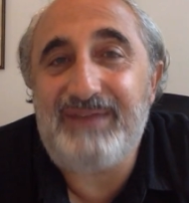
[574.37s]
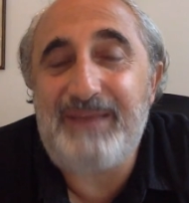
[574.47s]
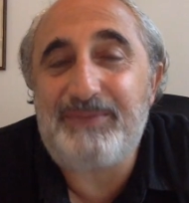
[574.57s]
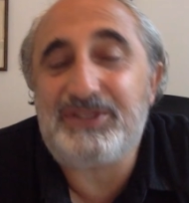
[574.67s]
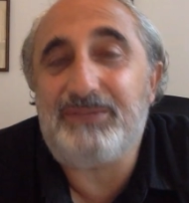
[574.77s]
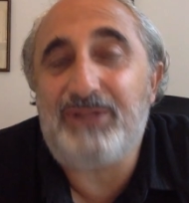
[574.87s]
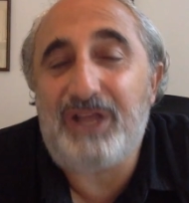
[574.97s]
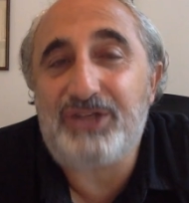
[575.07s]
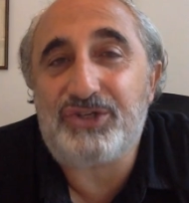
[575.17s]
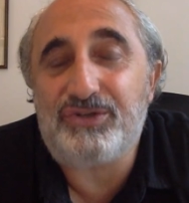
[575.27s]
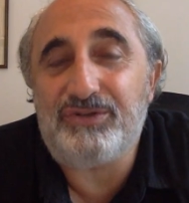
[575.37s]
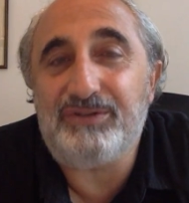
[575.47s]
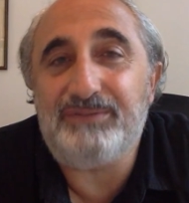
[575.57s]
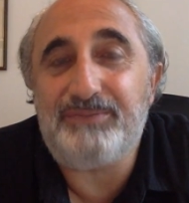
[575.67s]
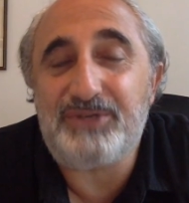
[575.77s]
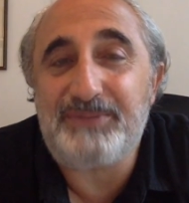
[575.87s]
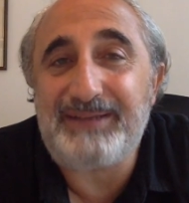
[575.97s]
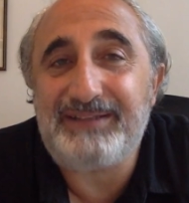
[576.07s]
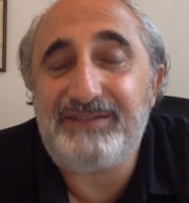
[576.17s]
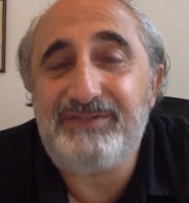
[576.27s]
epistemological
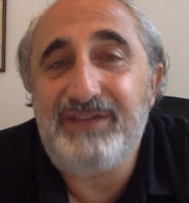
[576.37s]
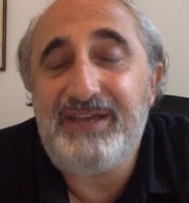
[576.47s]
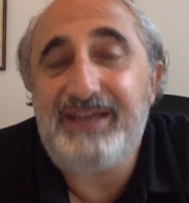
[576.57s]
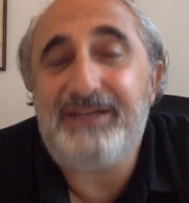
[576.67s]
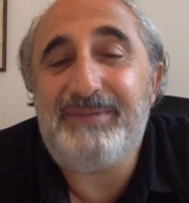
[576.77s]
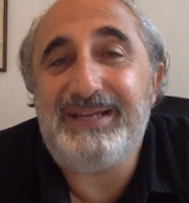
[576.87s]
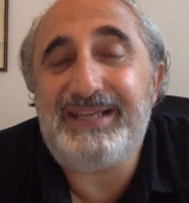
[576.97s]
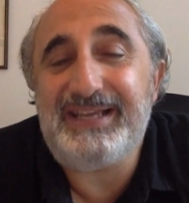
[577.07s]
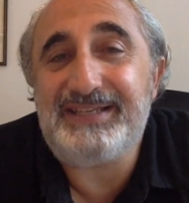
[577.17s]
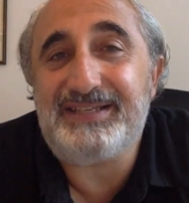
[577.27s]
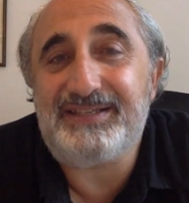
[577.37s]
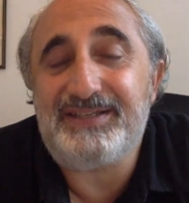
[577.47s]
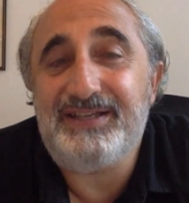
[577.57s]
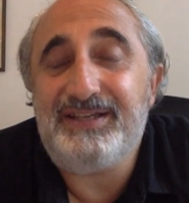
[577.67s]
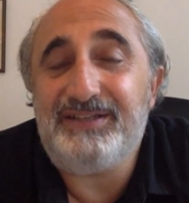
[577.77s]
perspective, and in many cases,